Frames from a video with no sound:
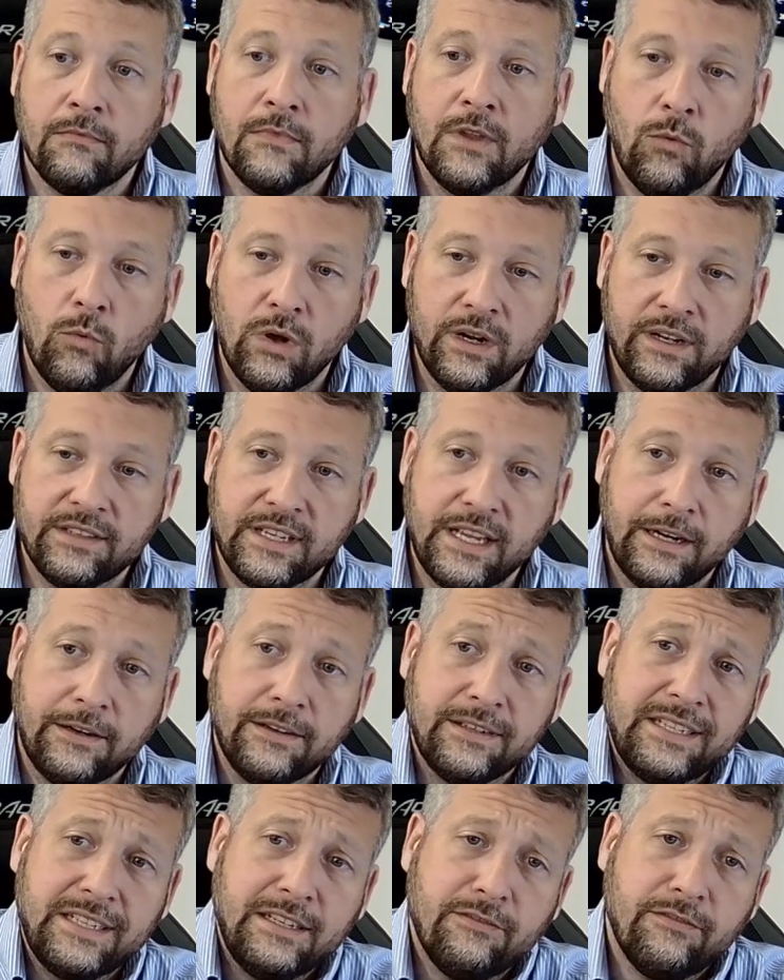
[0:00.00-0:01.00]
What is
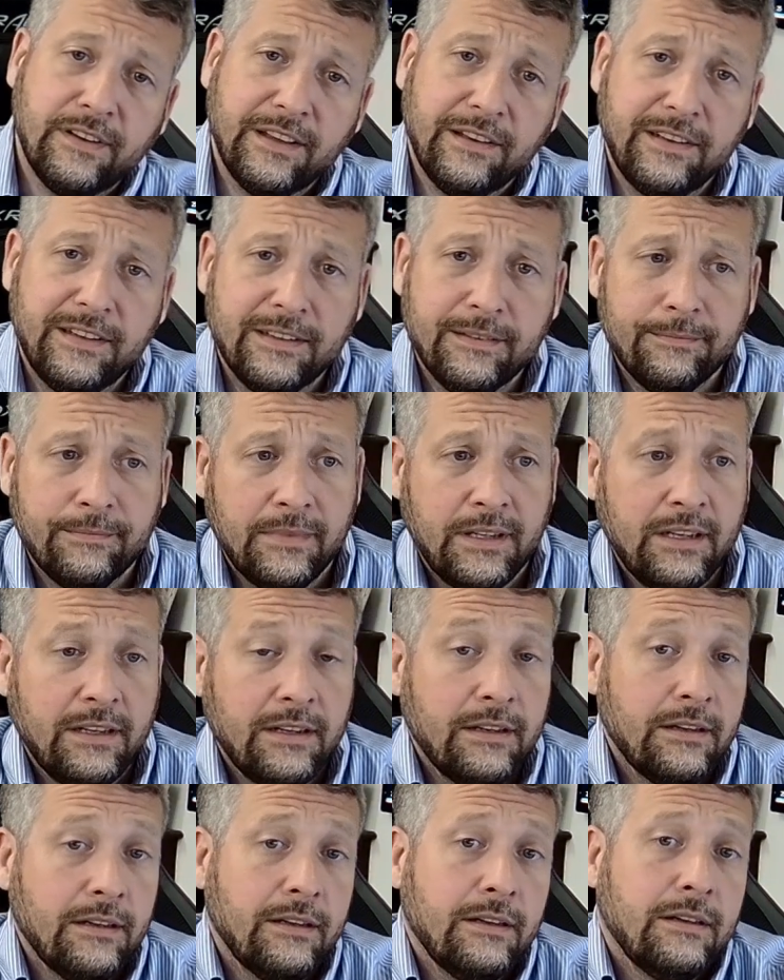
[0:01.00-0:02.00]
guaranteed failure?
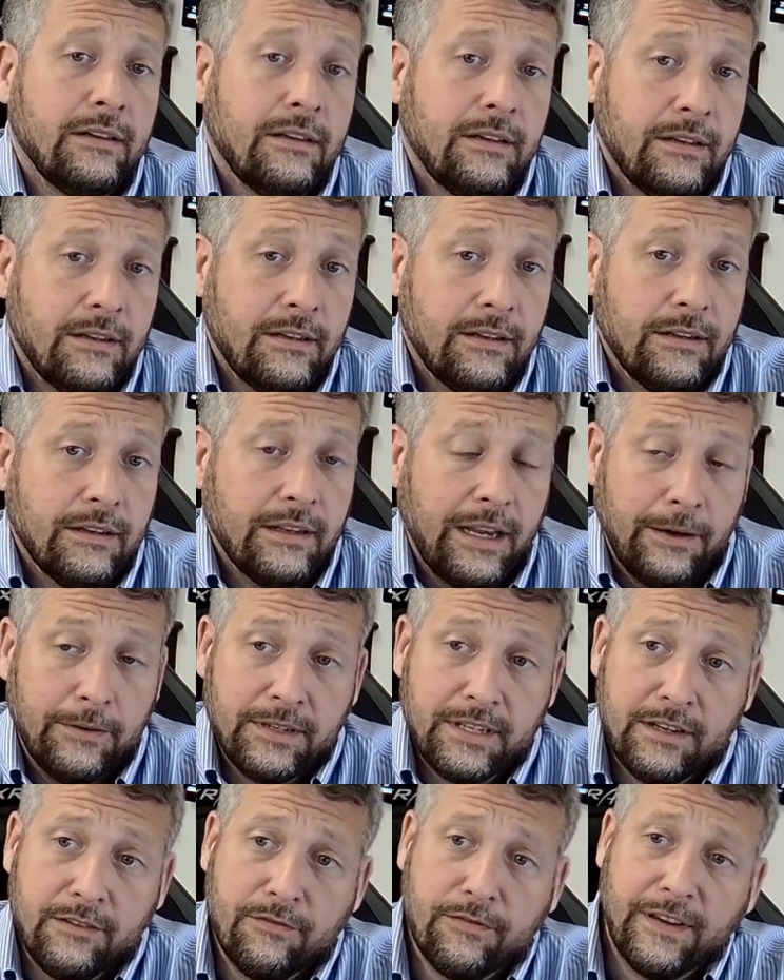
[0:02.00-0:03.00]

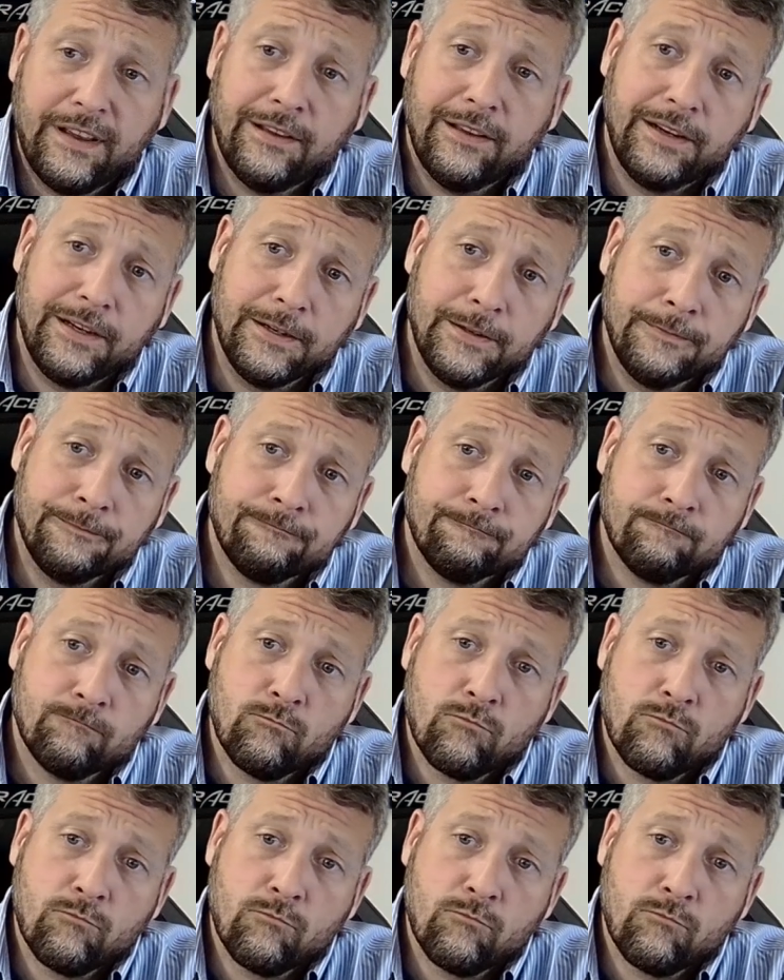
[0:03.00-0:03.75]
Guaranteed failure